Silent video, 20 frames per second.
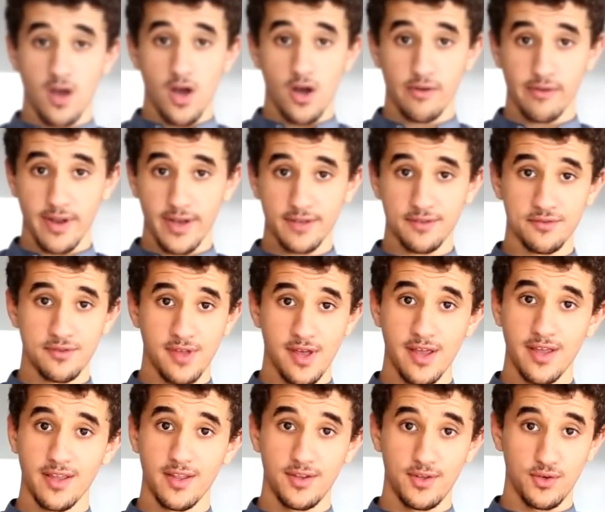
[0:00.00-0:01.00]
I would like to
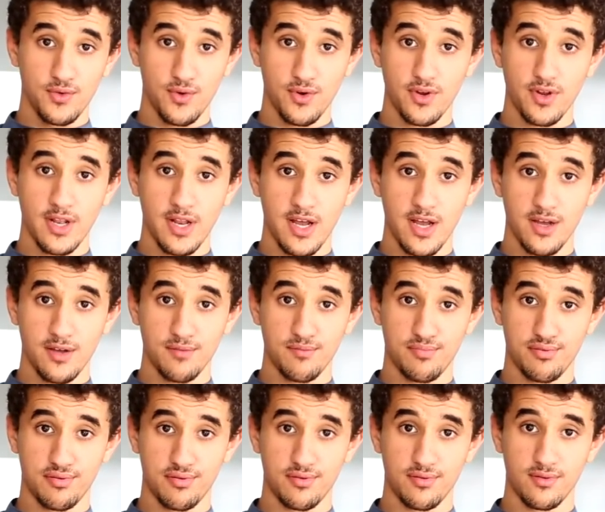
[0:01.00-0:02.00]
thank New Work Lab
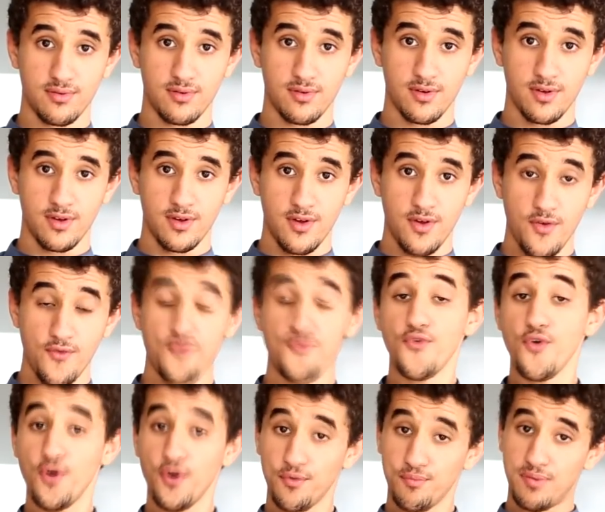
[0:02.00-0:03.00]

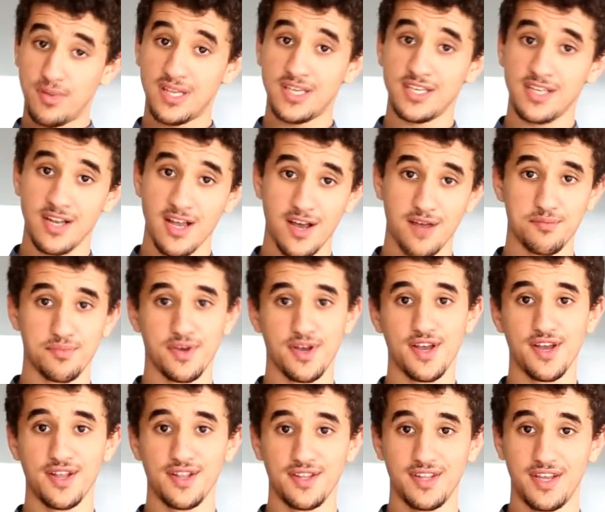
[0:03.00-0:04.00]
for Pitch Lab
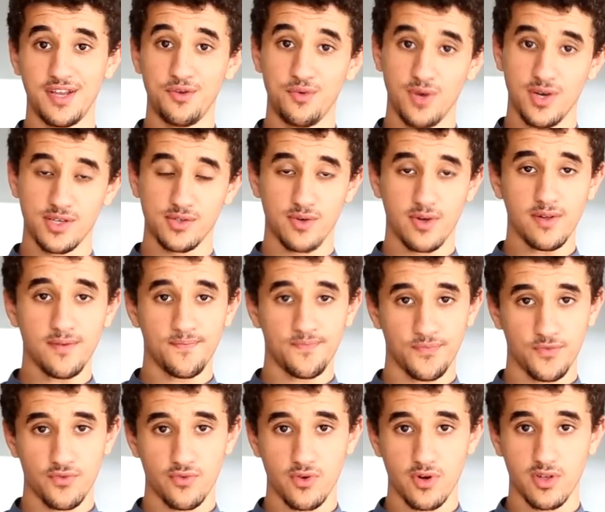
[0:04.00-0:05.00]
and Inu as well
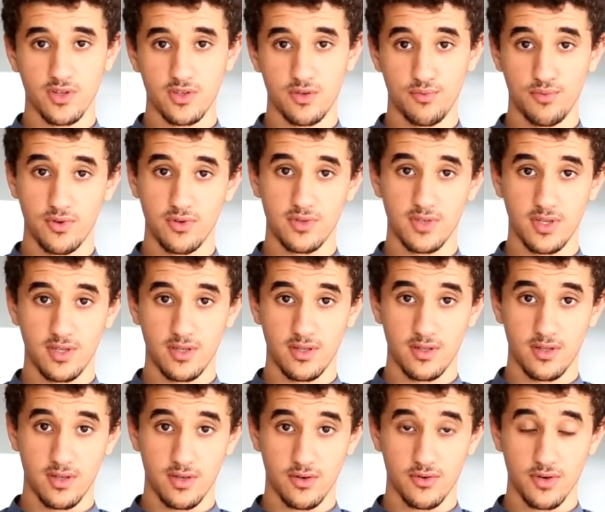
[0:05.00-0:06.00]
for contributing
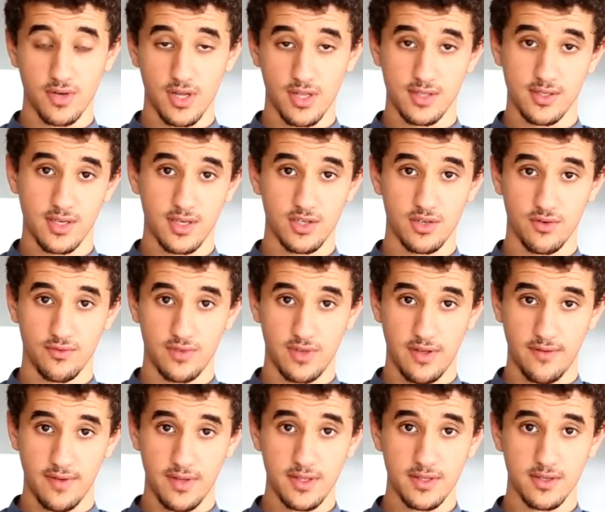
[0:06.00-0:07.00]
in the organization of
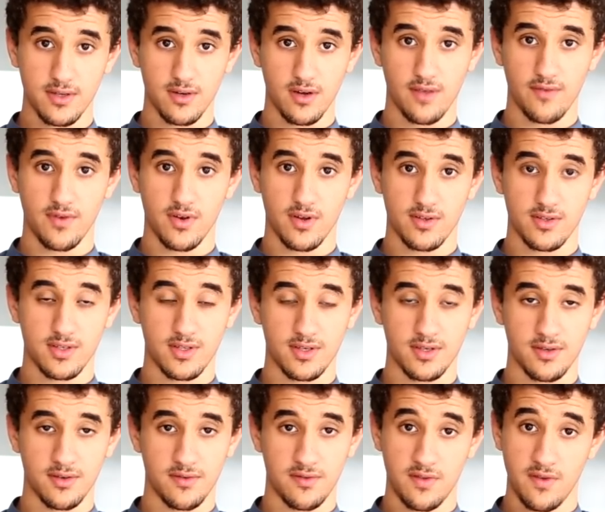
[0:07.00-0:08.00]
the event and giving us
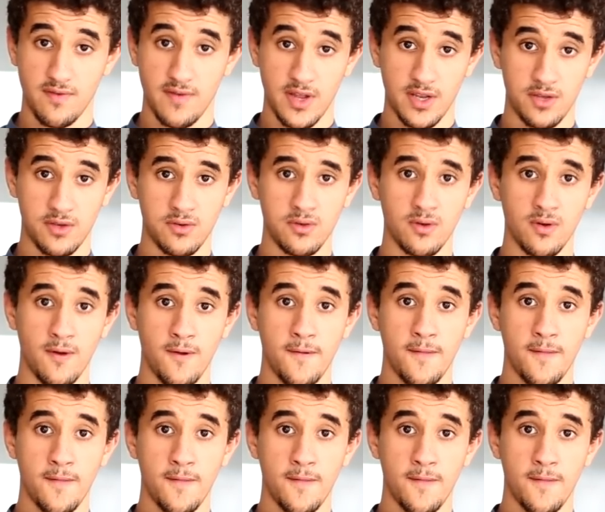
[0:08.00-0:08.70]
the, the venue.